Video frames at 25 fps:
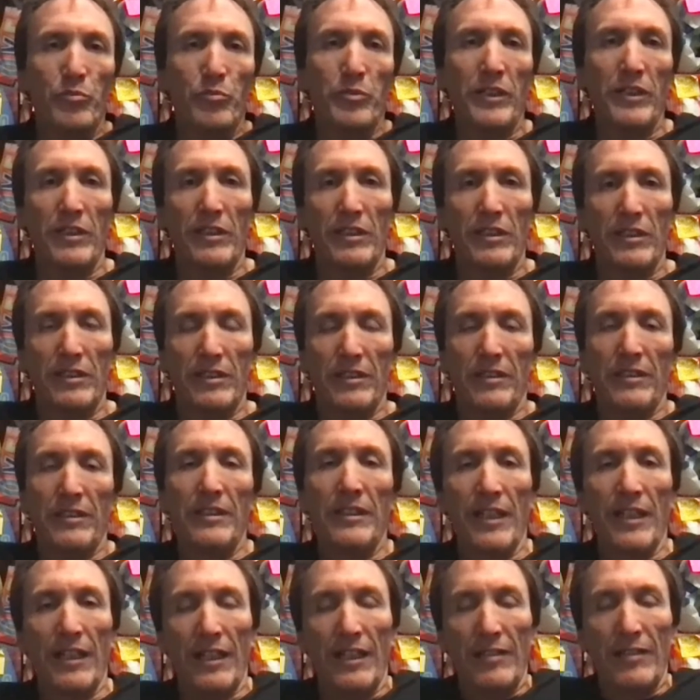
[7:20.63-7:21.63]
But
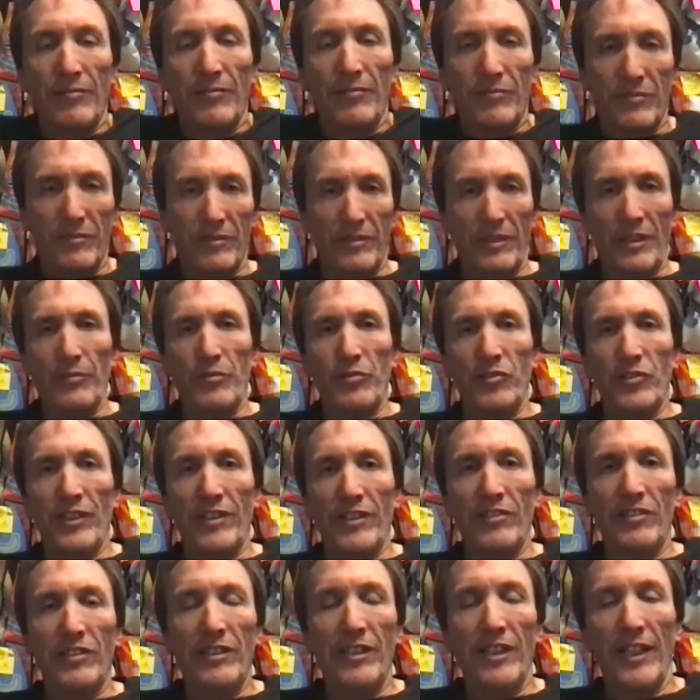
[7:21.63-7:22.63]
yeah, I'm
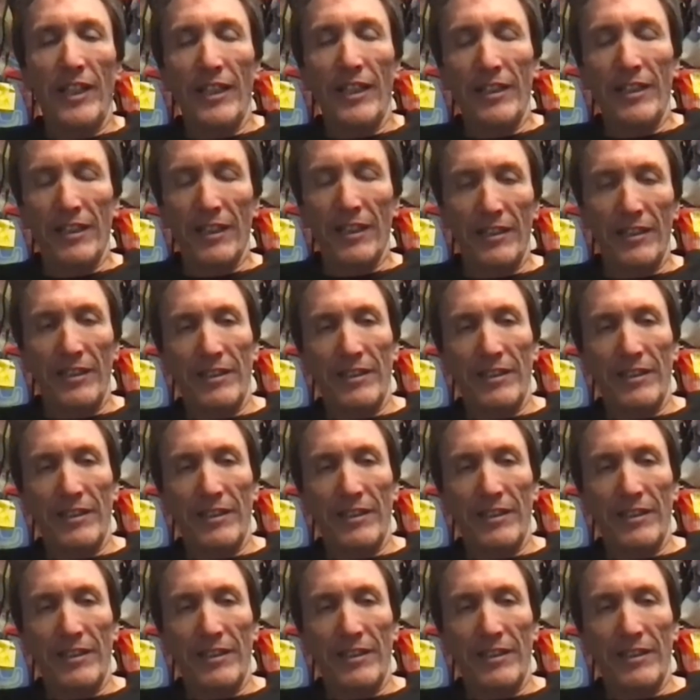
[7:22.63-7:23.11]
68, and